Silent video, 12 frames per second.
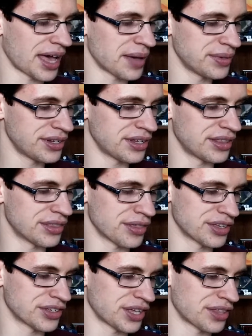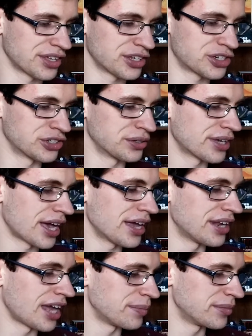The Hobbit and the things I think it should have
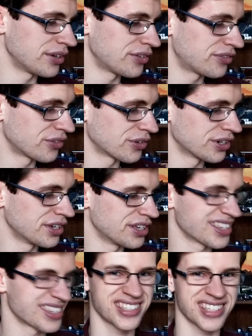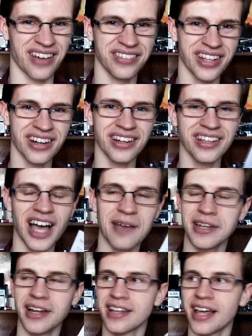gotten nominated for, sound editing? I
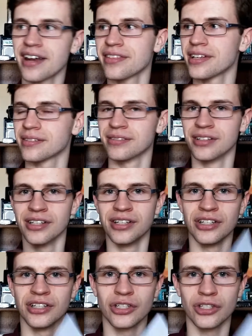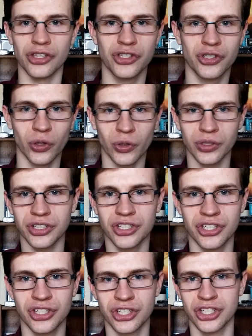mean, a lot of the sword
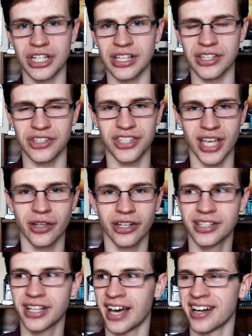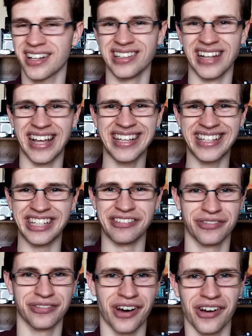sheen sounded kind of clanky
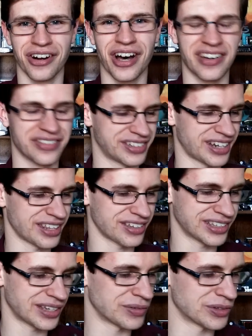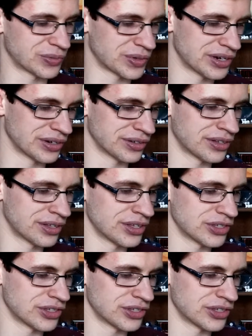and far off, and I thought that was weird.